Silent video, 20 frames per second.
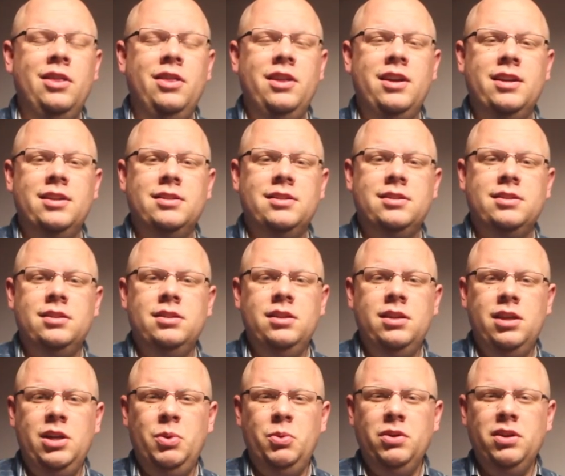that
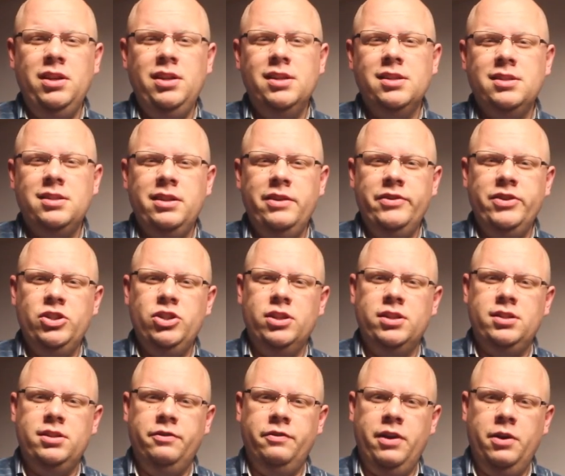he really doesn't even
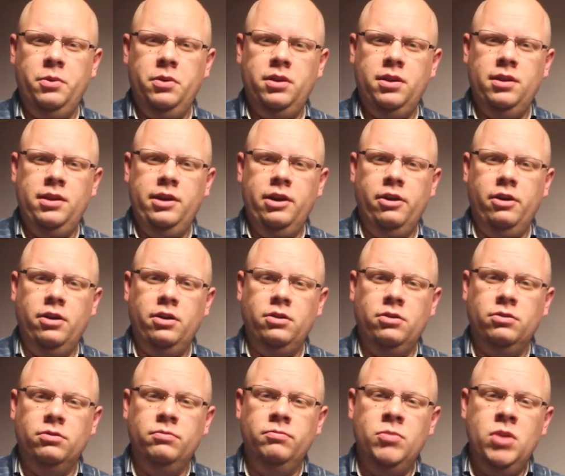justify within the
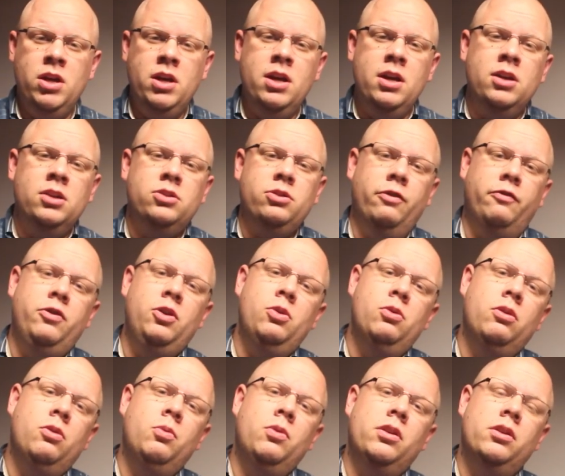article. So if
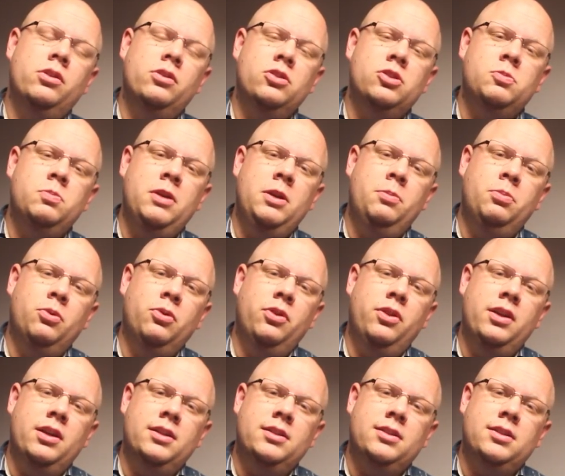you are one of those people
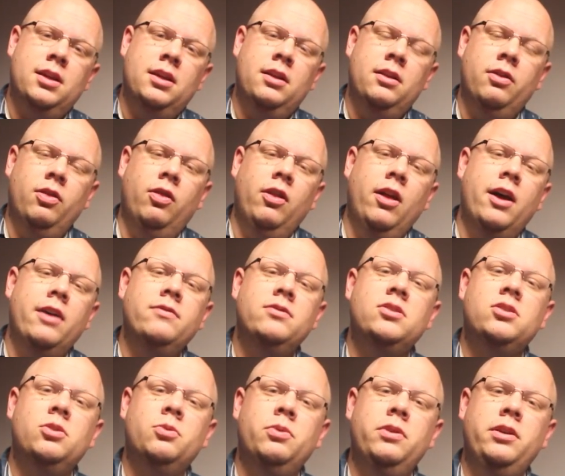that loves to